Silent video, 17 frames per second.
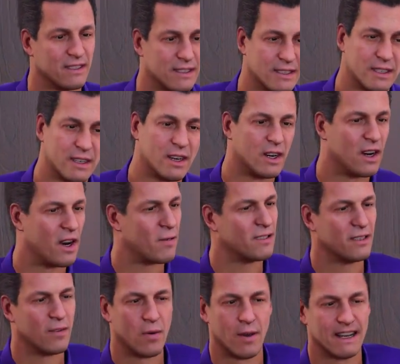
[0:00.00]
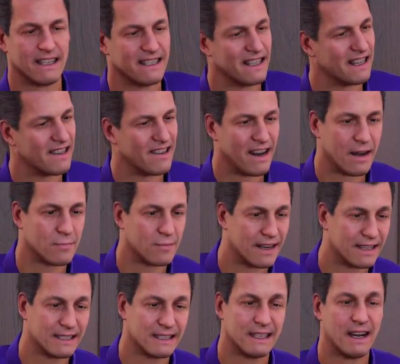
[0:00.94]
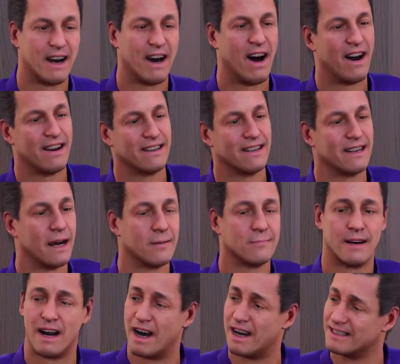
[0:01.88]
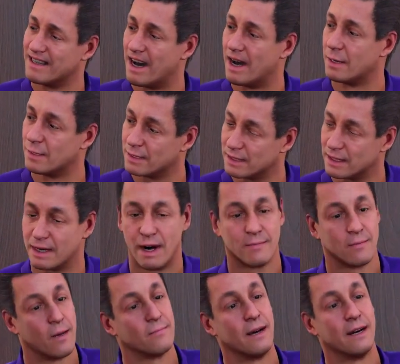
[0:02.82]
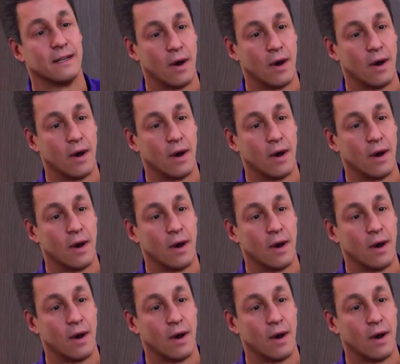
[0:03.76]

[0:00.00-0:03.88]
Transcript: of sugar. I'm squeezing the lemons. I got the lemonade stand all set up. I'm like,